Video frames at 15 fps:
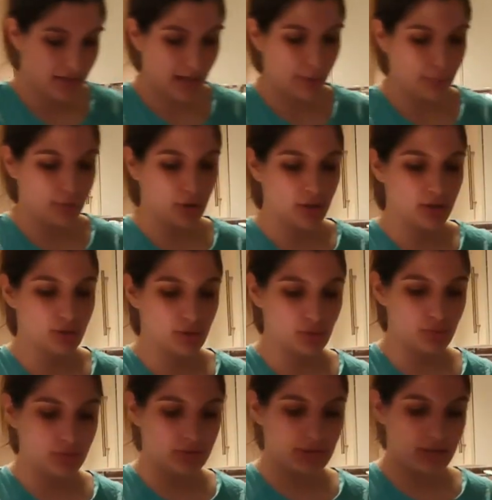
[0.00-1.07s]
Now we're gonna
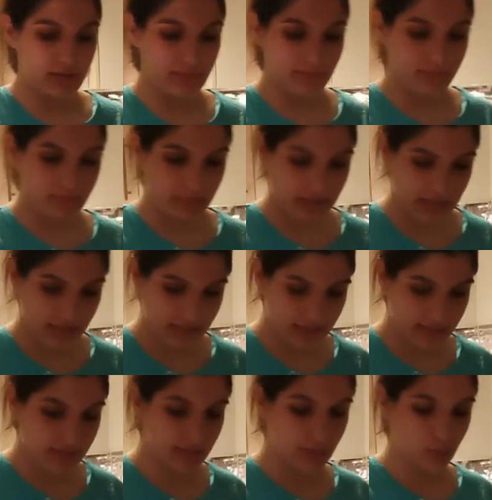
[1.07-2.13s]
do the
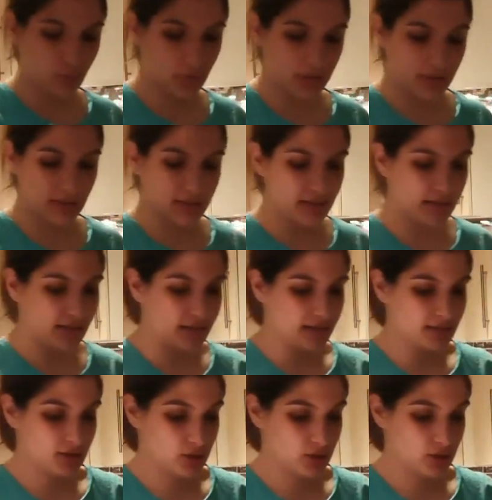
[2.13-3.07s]
meat with the